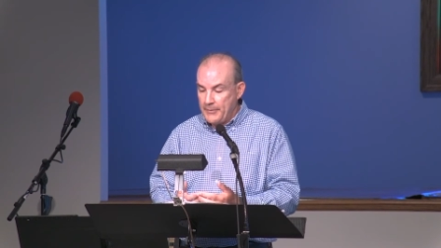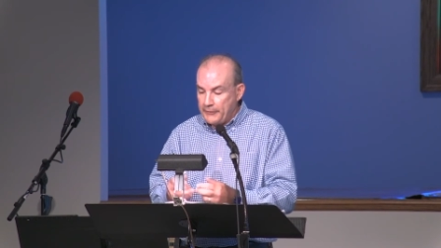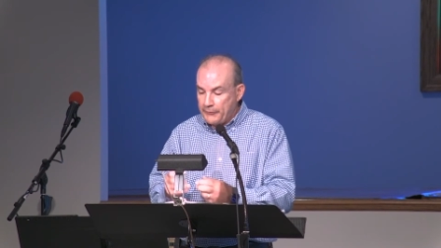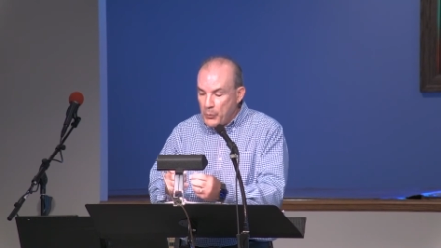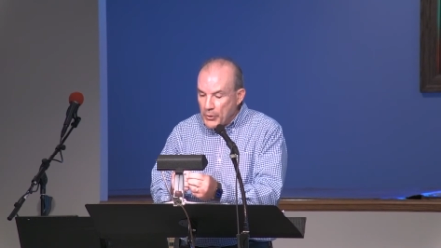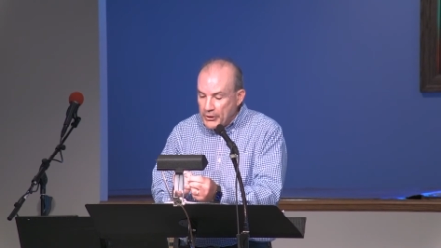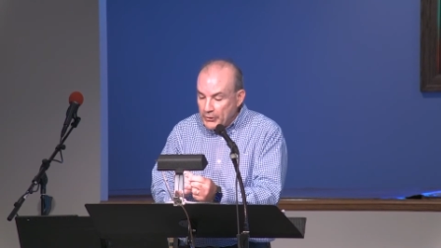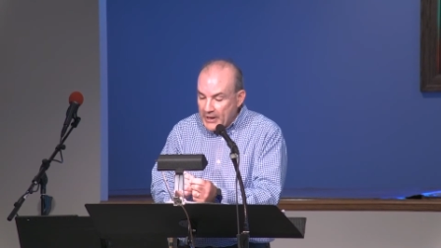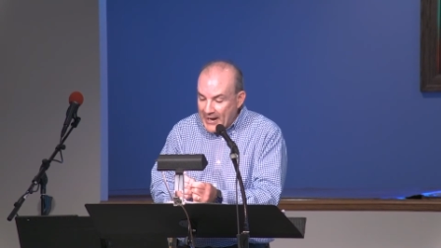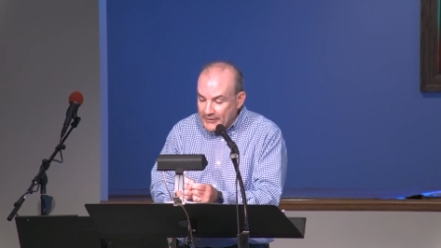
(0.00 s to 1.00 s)
This word
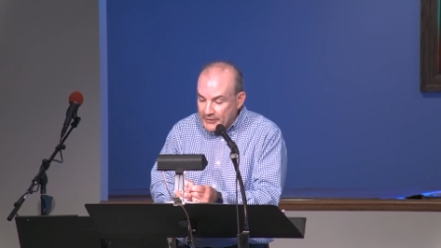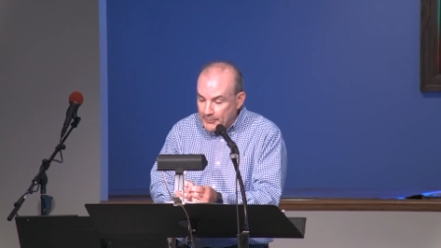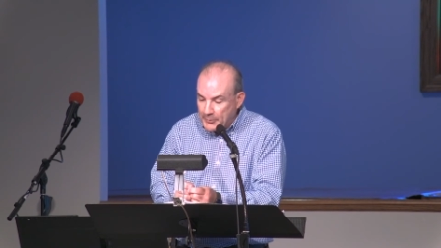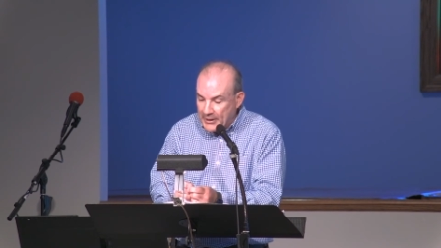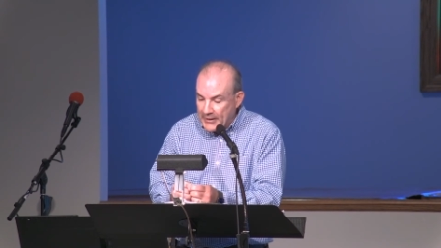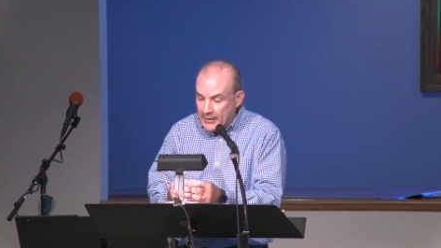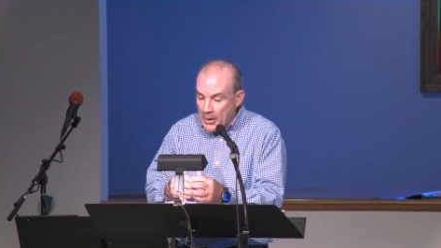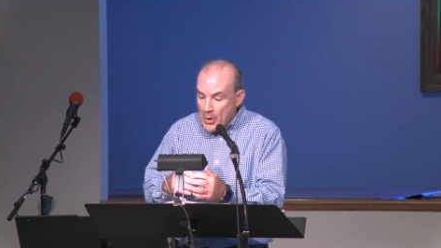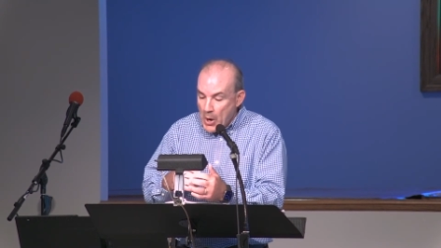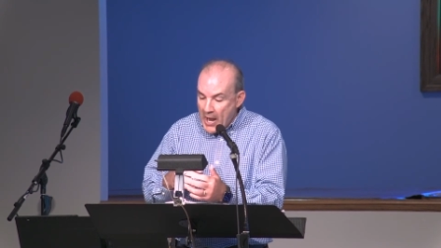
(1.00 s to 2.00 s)
here, contemplate,
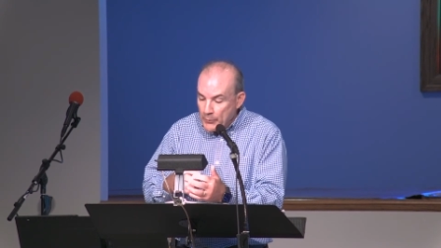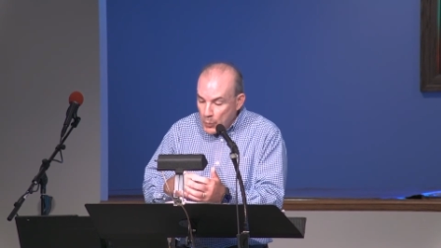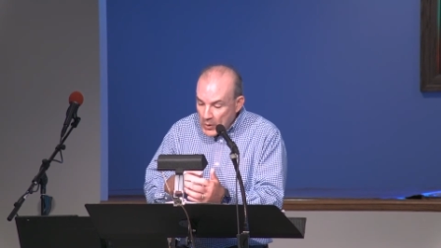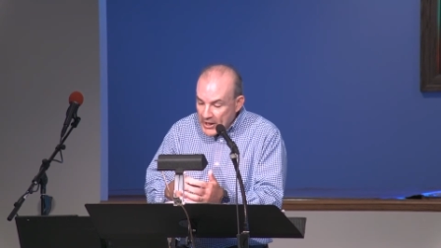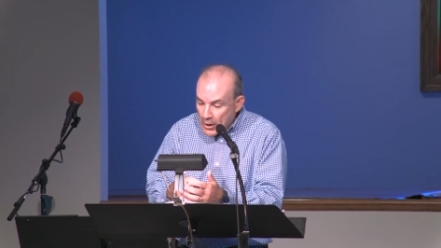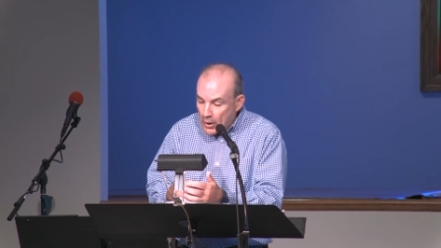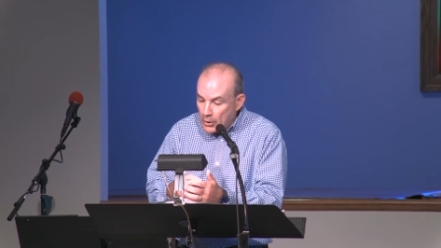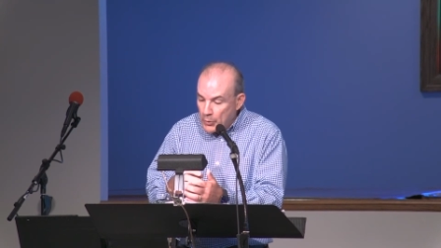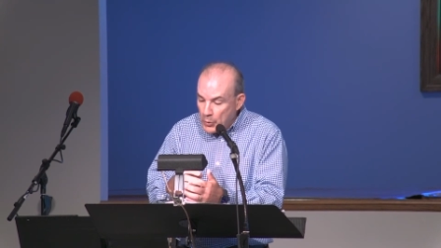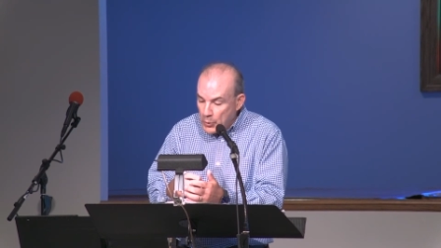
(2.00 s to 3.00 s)
and we
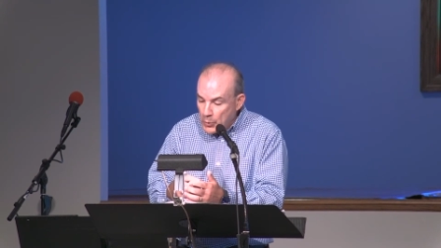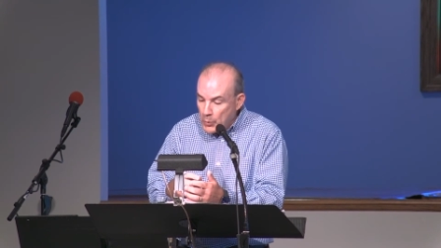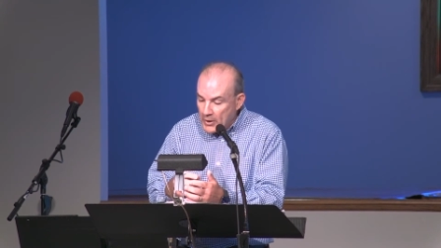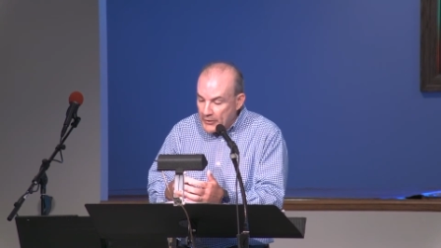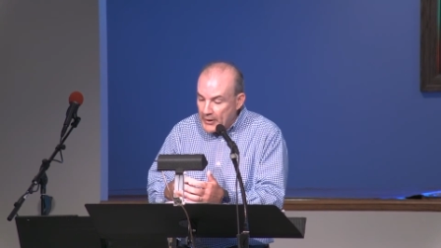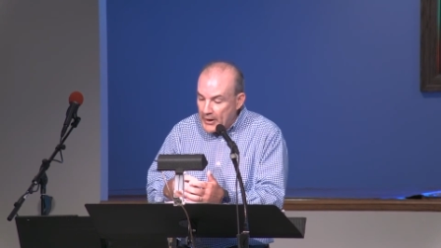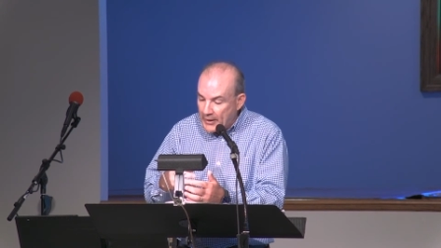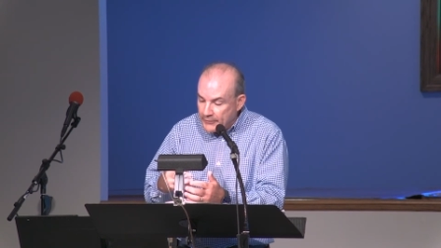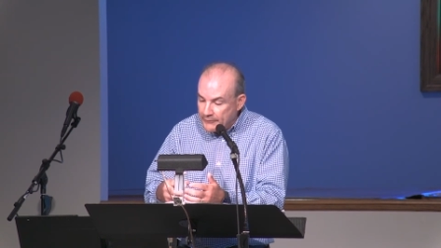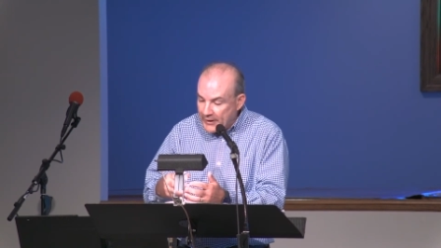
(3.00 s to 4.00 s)
all who with
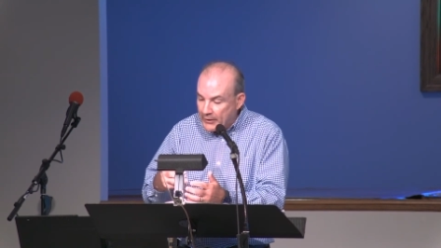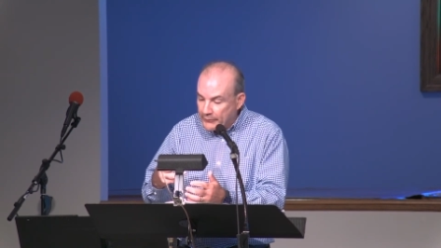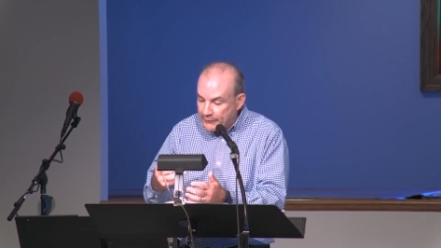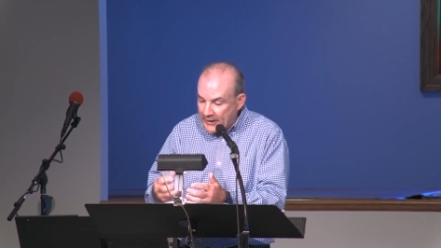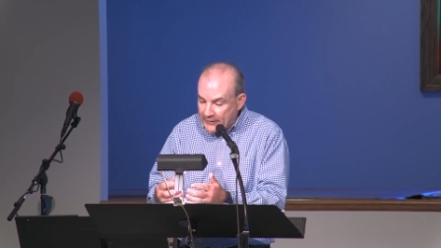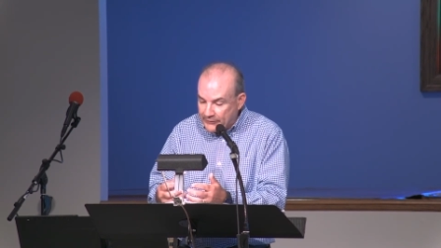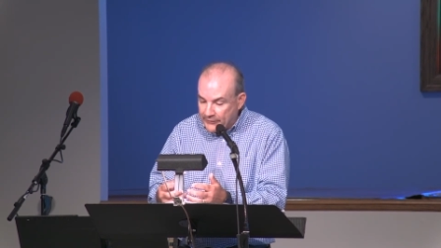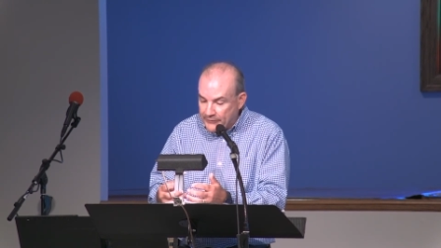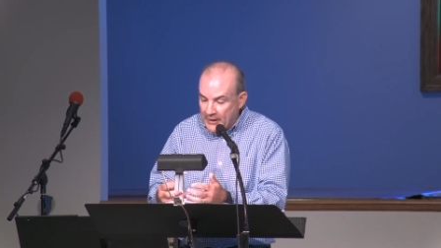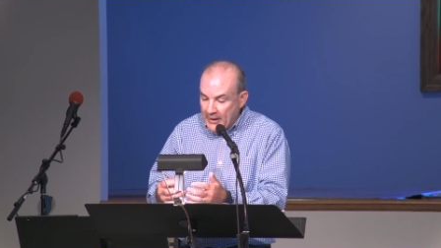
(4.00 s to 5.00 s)
unveiled
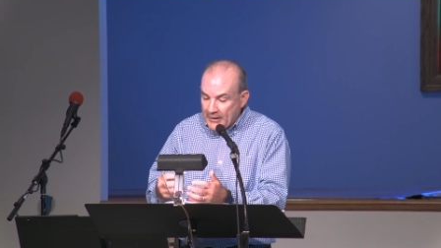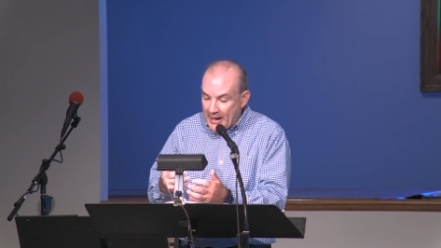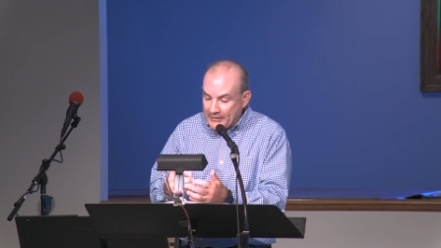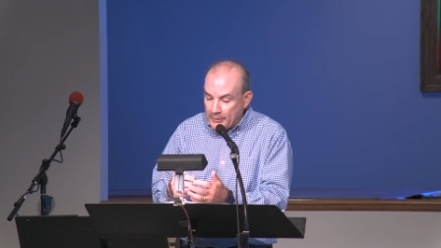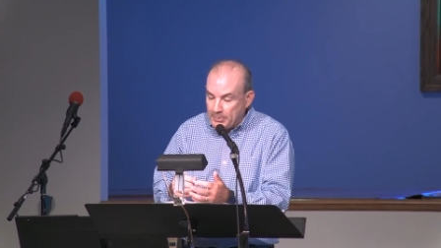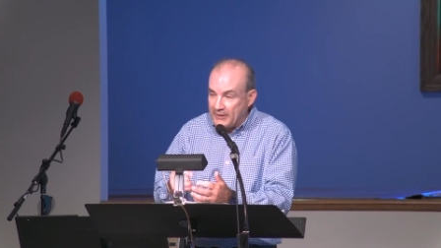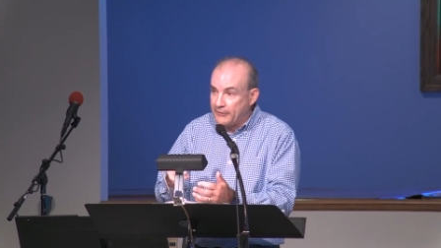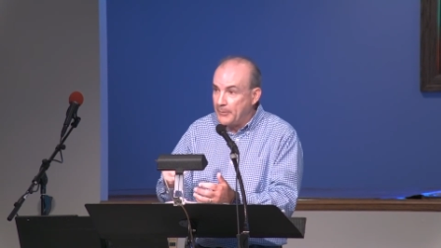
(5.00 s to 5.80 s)
faces contemplate.